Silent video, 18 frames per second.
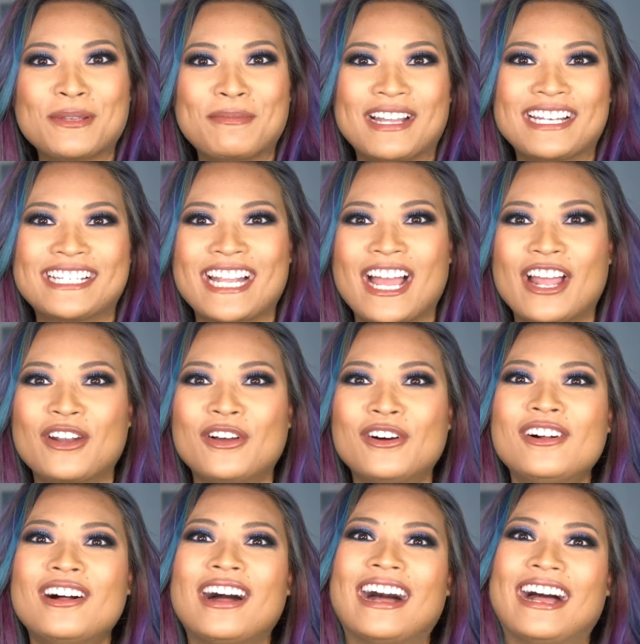to my
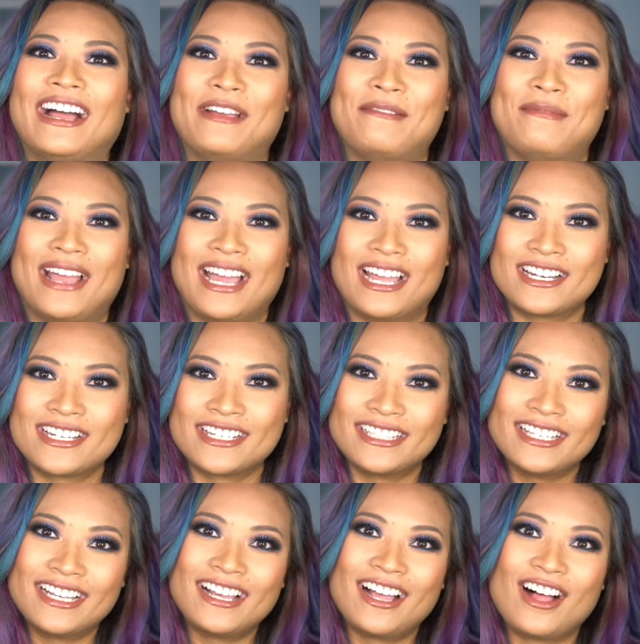channel. I'm
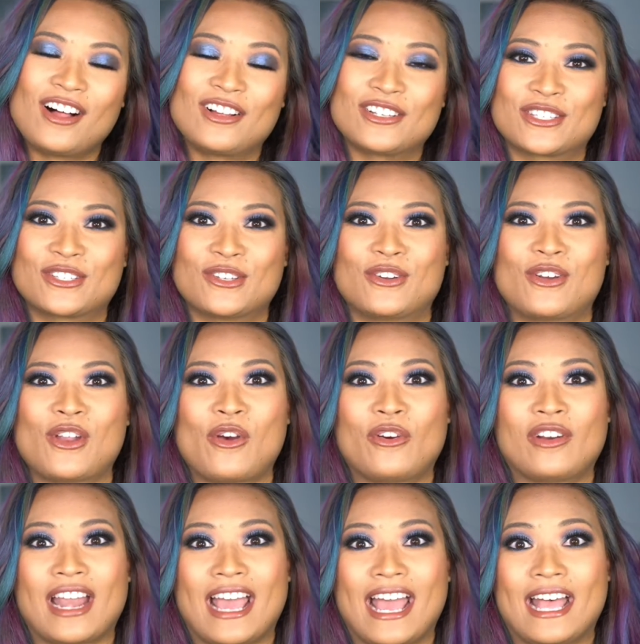Angela, also
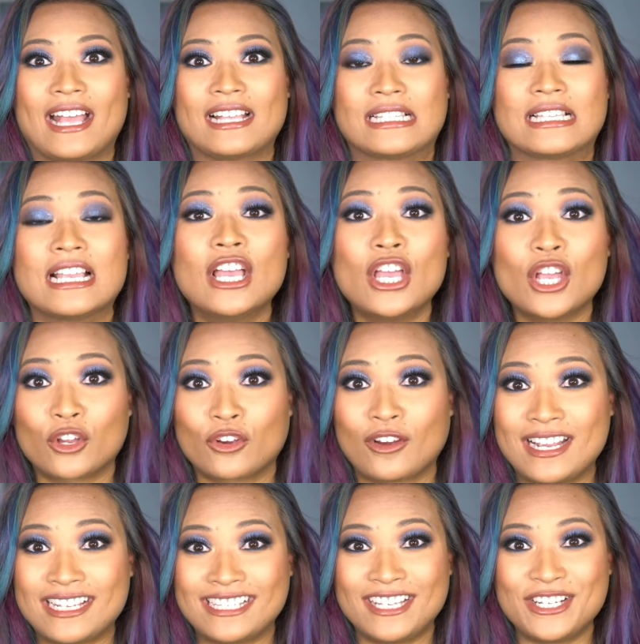known as
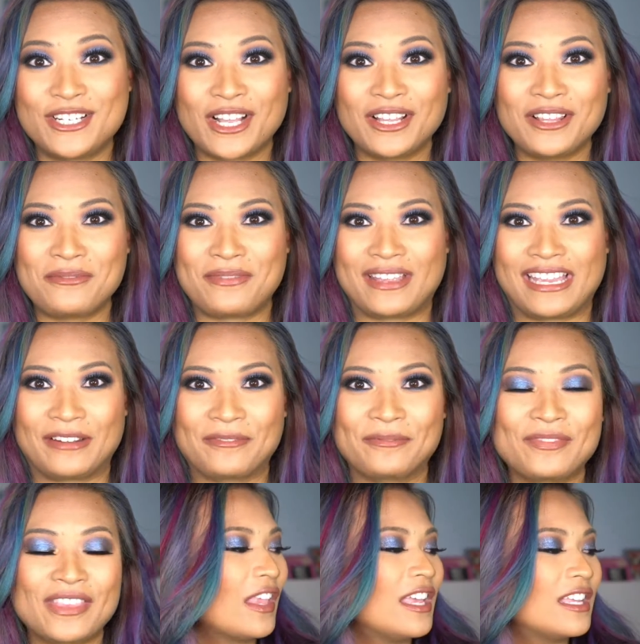Crazy
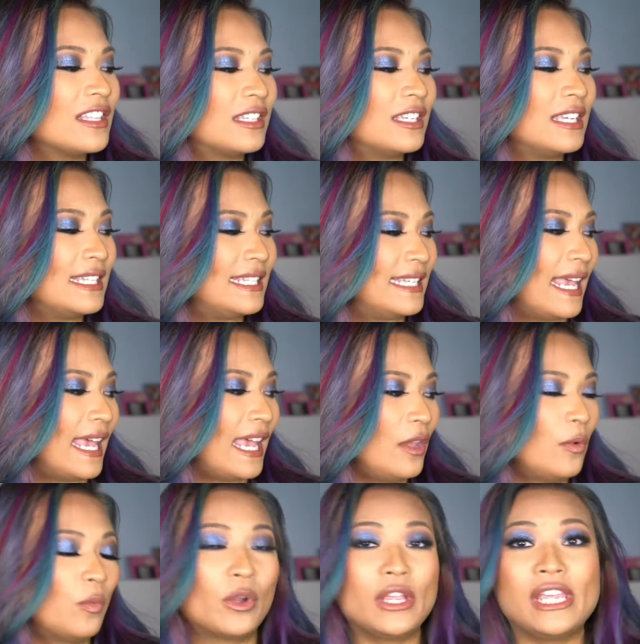Jellybean.
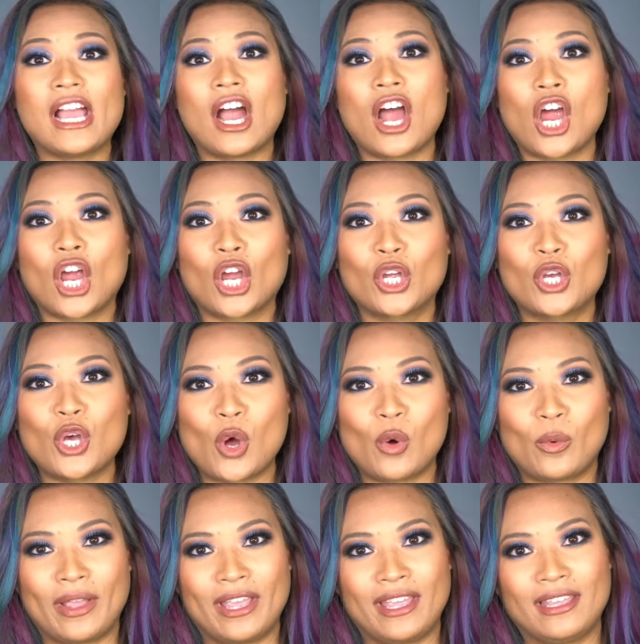Today we are
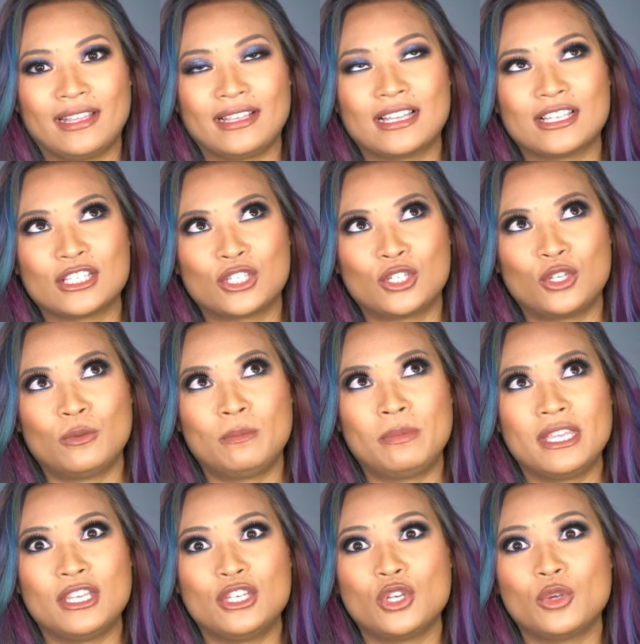going
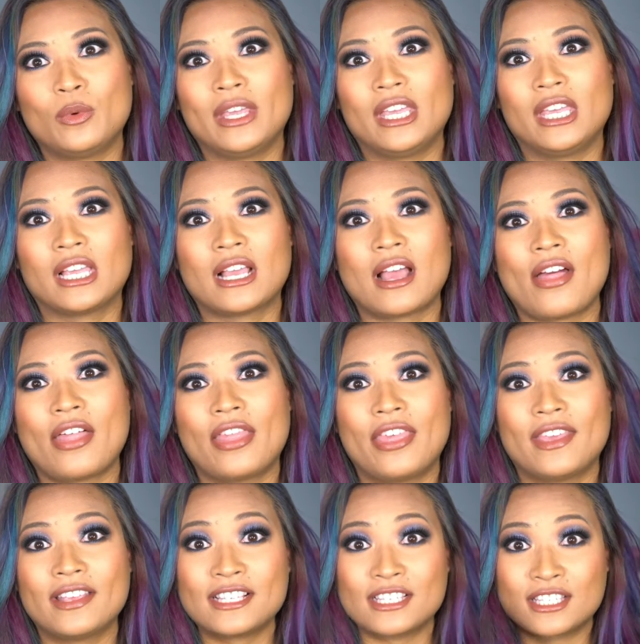to be doing
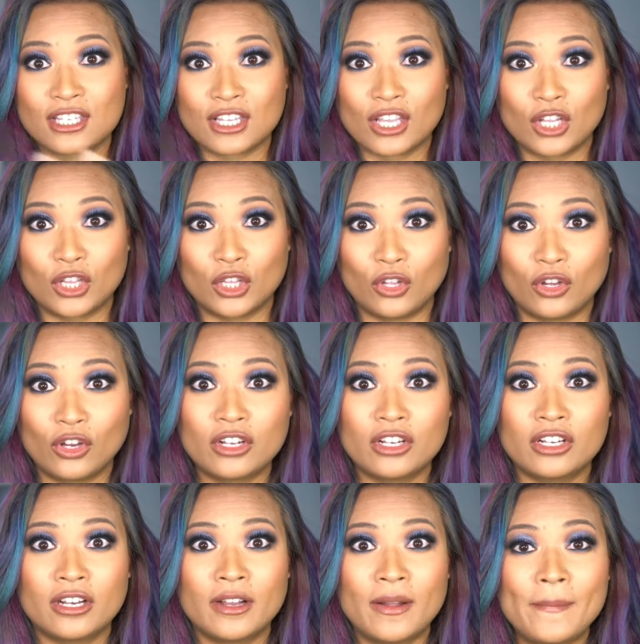this
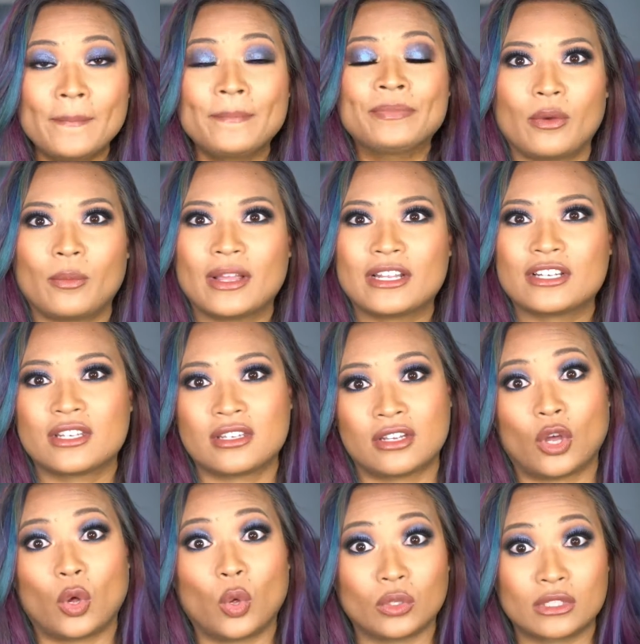look. I
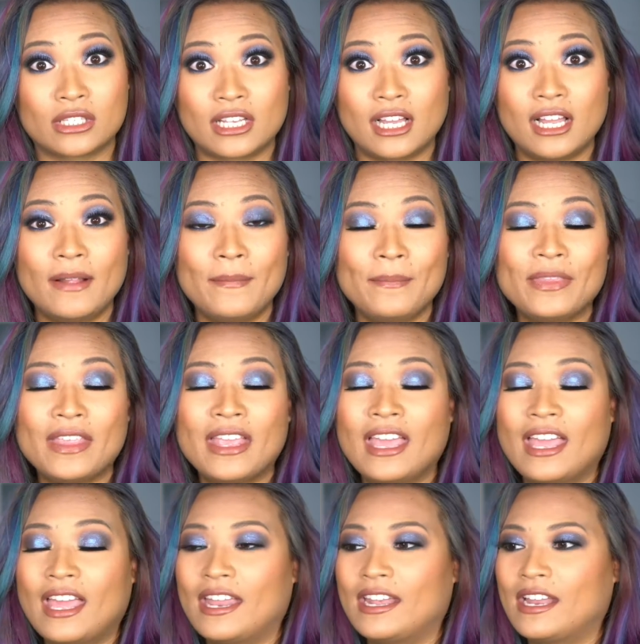went to Ulta
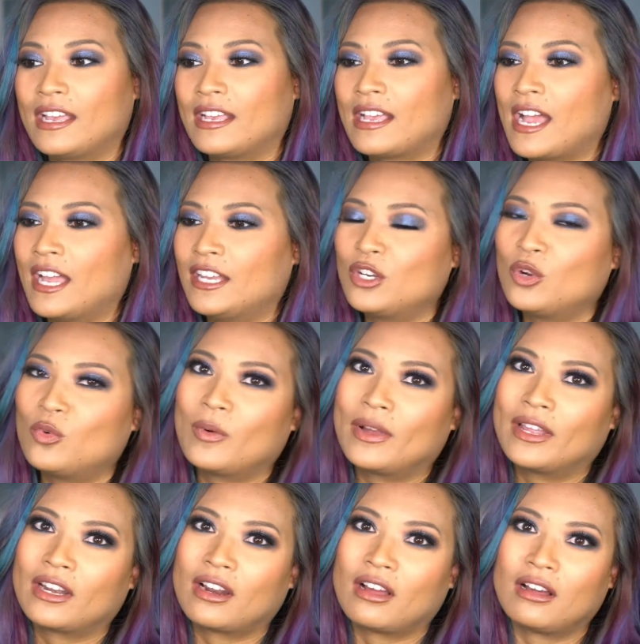and I kind
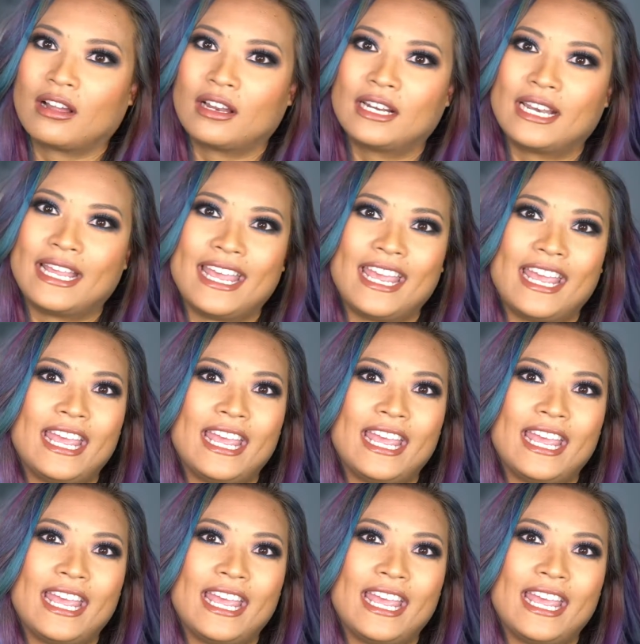of went on